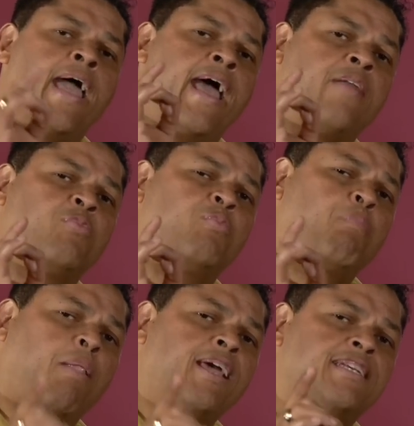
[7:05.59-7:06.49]
And
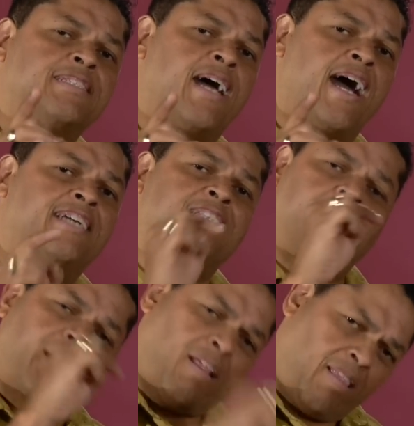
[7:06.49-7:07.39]
please, guys,
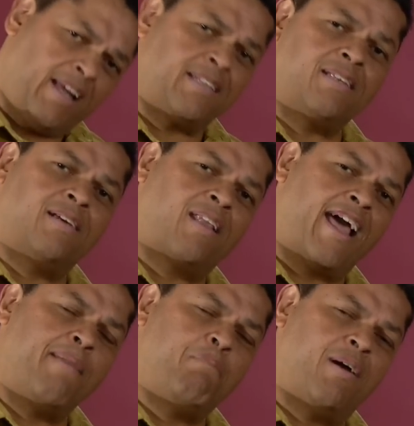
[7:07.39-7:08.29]
click the
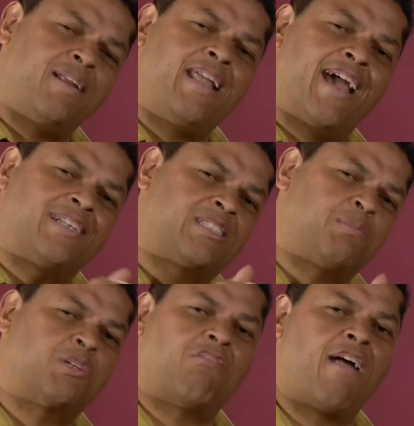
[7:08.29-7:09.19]
like button and the
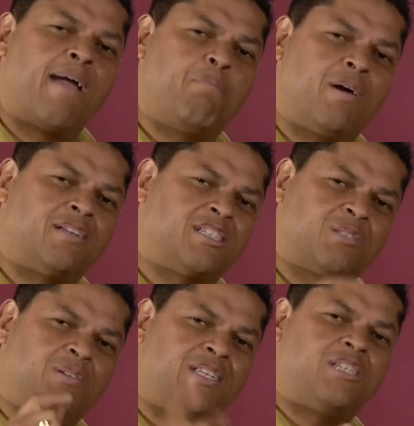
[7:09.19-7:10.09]
subscribe button
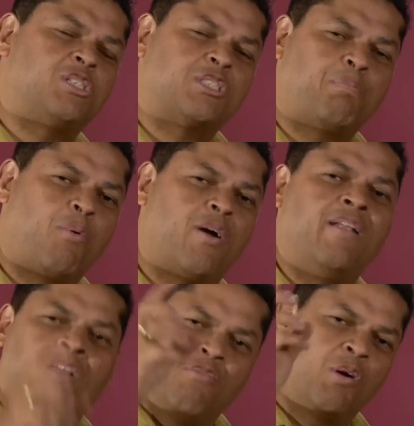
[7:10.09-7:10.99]
because we need your
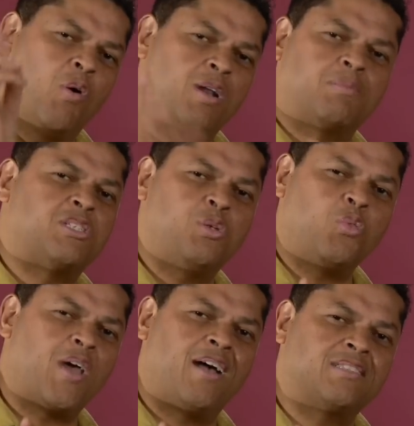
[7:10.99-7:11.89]
support. We're going up to
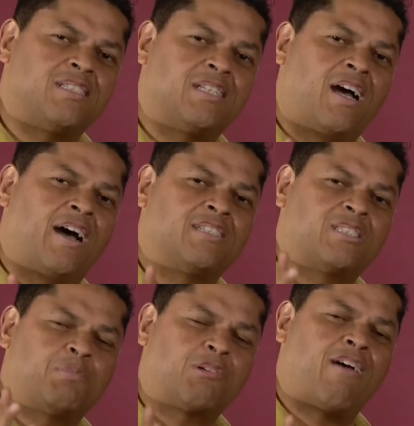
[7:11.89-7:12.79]
2,000 uh,
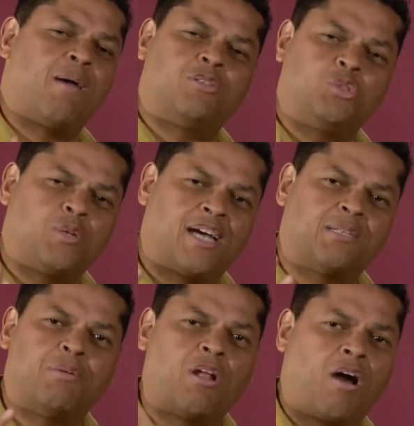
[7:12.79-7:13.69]
subscribers, and you guys
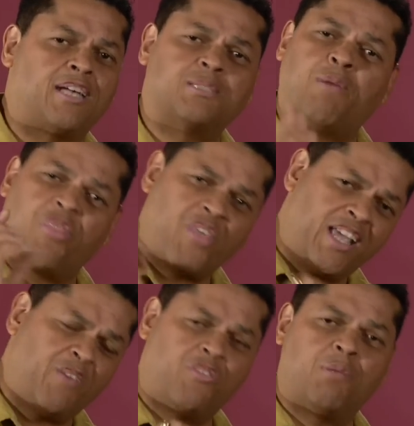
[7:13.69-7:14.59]
have been awesome. I
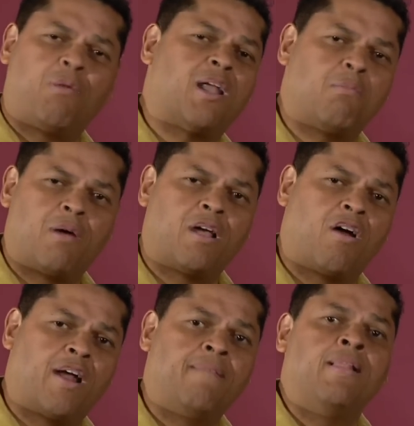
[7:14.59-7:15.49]
thank you from the bottom of my
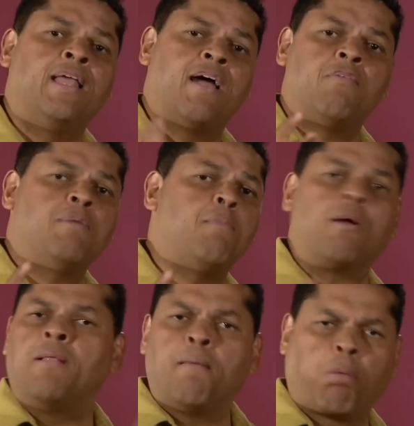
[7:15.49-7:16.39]
heart. And
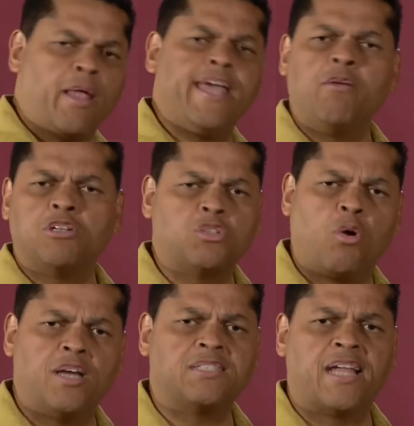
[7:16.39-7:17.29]
remember, playing with
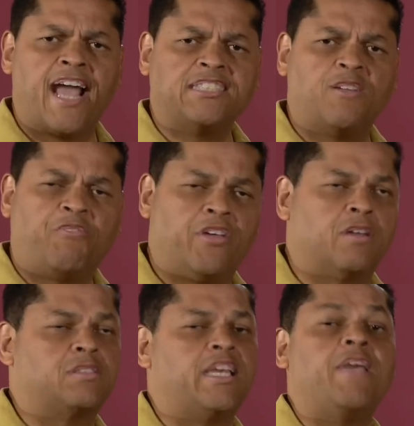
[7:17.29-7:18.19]
toys and action
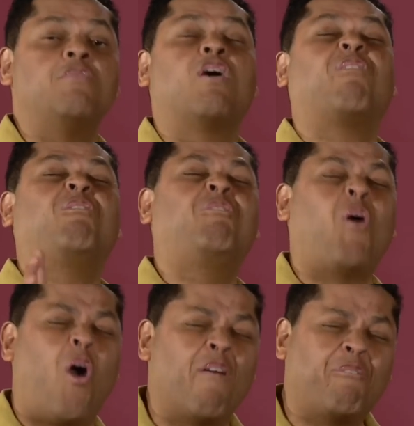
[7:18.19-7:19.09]
figures, even a
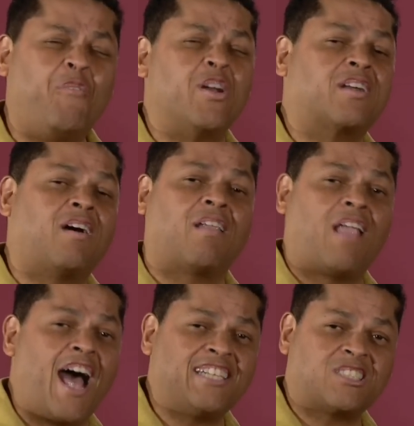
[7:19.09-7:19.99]
four-foot
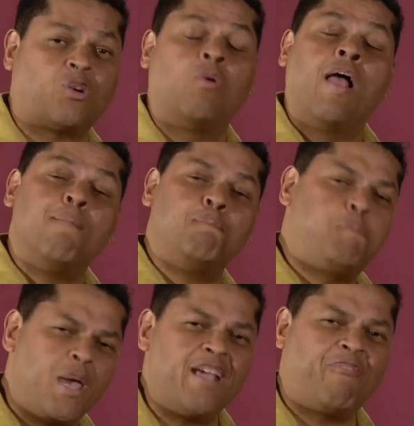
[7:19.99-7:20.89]
colossal
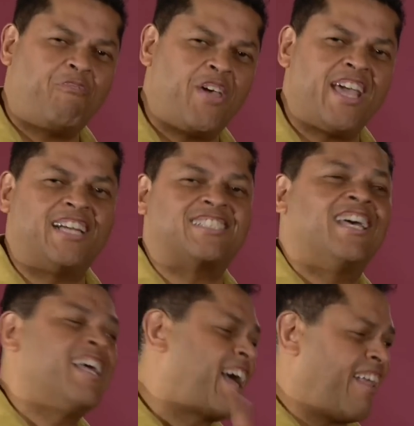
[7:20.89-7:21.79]
Big Figs
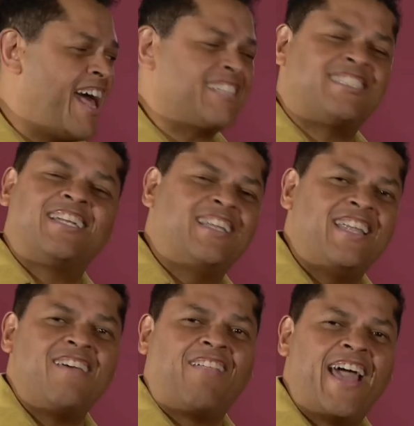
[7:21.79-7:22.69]
classic
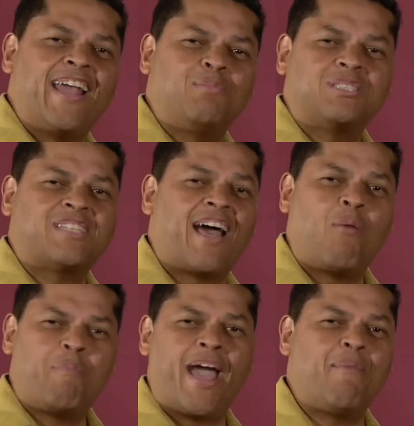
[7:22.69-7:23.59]
Neal Adams-style
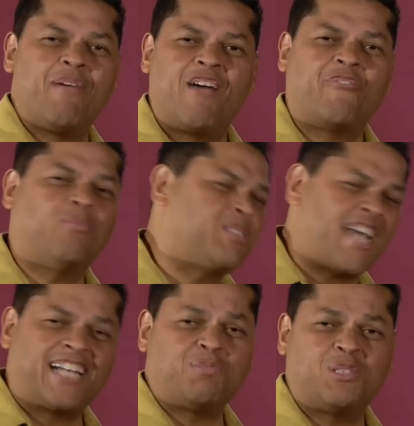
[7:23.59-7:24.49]
Batman from
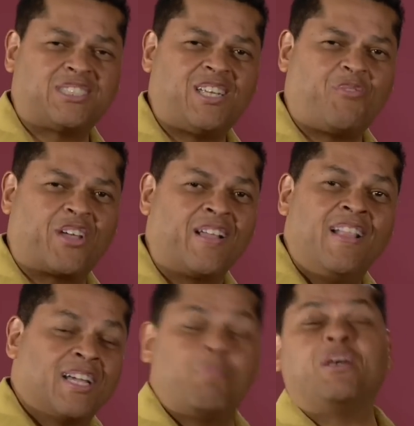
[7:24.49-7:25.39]
Jakks Pacific
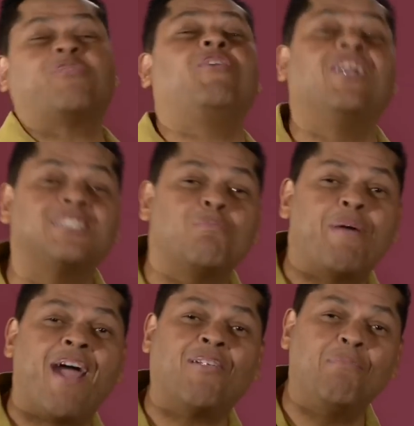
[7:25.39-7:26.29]
can be as fun as a
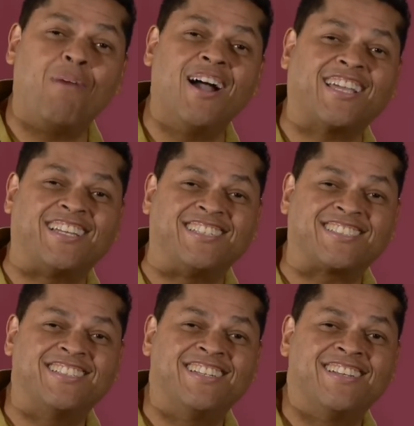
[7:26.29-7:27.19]
barrel of monkeys.